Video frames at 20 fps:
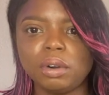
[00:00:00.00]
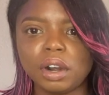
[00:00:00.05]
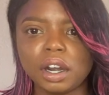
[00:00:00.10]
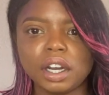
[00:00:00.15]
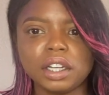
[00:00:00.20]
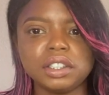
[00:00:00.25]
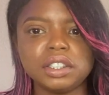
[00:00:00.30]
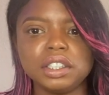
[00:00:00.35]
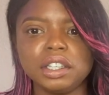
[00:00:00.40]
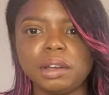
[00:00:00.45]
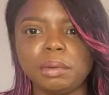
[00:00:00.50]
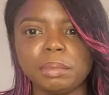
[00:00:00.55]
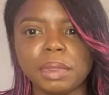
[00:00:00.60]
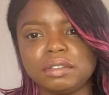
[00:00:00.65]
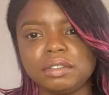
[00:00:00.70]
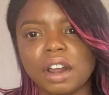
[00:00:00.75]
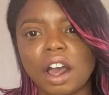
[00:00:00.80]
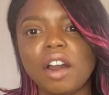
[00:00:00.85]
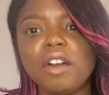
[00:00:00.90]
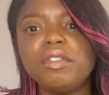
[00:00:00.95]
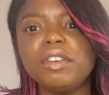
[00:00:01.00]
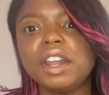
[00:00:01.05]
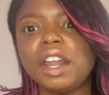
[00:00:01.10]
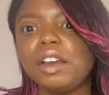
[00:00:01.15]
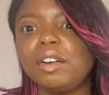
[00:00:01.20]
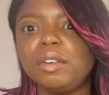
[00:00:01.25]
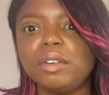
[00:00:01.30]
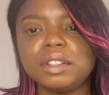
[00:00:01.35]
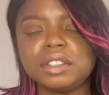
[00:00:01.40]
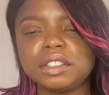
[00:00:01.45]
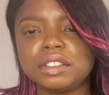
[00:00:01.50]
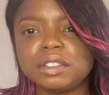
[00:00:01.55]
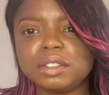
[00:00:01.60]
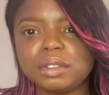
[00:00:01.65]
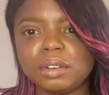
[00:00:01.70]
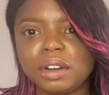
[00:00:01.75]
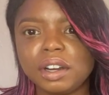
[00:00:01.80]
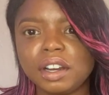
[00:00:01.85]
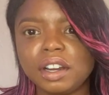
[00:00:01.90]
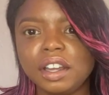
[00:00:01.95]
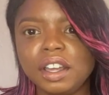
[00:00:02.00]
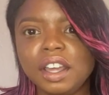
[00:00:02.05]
and she gonna be, I don't feel like going to the store.